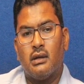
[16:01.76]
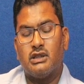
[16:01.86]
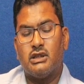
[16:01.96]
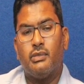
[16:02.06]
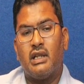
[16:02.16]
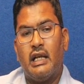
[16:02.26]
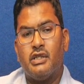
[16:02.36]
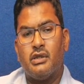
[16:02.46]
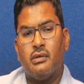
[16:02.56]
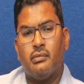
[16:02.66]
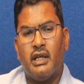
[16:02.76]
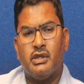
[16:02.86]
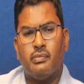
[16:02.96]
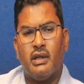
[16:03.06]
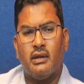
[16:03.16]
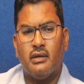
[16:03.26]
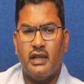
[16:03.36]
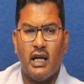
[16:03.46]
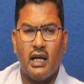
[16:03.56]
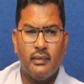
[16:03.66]
customer relation management,
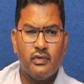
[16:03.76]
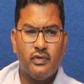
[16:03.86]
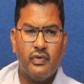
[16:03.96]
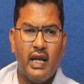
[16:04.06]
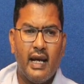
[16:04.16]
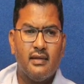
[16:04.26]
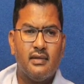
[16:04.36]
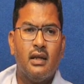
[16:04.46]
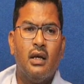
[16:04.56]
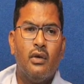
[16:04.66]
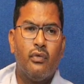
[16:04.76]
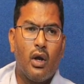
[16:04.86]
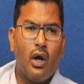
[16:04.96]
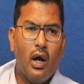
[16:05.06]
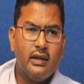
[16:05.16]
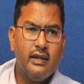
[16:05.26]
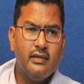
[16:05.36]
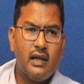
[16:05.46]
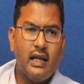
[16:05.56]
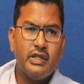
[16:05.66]
CRMs, finance. For all these
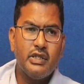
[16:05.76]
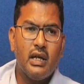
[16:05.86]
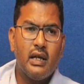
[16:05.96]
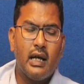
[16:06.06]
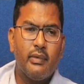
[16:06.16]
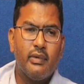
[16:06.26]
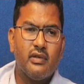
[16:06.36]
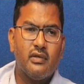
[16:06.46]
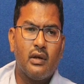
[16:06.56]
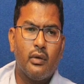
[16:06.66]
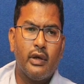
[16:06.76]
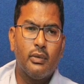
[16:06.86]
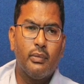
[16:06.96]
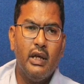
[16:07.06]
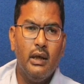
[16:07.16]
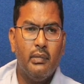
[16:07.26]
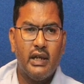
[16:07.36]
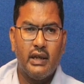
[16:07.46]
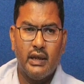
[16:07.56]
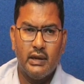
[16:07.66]
relational databases are going to be
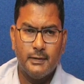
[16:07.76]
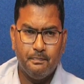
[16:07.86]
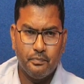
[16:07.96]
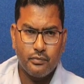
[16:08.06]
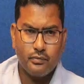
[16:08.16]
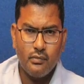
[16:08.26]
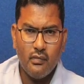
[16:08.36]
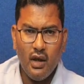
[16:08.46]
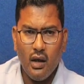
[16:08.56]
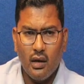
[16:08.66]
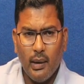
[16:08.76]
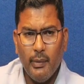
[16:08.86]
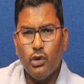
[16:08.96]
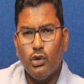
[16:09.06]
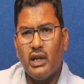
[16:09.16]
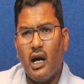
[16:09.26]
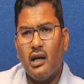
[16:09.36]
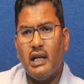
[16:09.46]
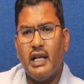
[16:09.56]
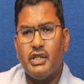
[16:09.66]
maintained. Coming to the
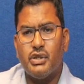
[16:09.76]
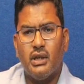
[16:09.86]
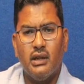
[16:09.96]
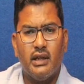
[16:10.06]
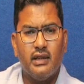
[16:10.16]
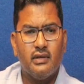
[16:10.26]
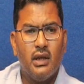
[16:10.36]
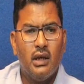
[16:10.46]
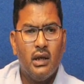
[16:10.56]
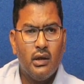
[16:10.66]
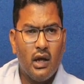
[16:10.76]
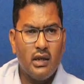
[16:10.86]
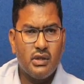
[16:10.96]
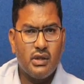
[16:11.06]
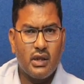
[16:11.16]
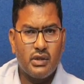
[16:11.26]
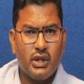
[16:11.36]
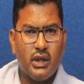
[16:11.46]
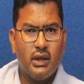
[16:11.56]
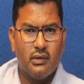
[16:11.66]
non-relational, that is
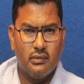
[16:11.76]
non-structured,